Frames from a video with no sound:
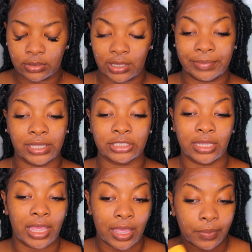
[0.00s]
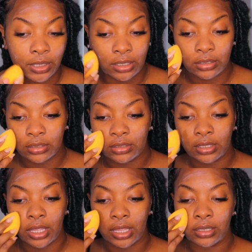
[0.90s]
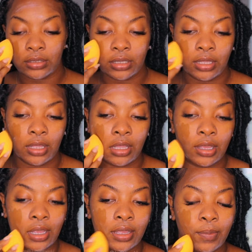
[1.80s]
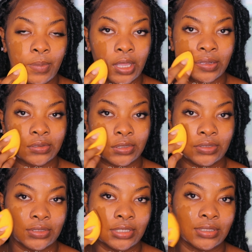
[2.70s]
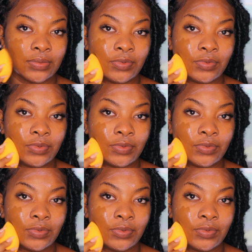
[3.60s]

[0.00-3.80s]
I'm actually happy that I'm back to using the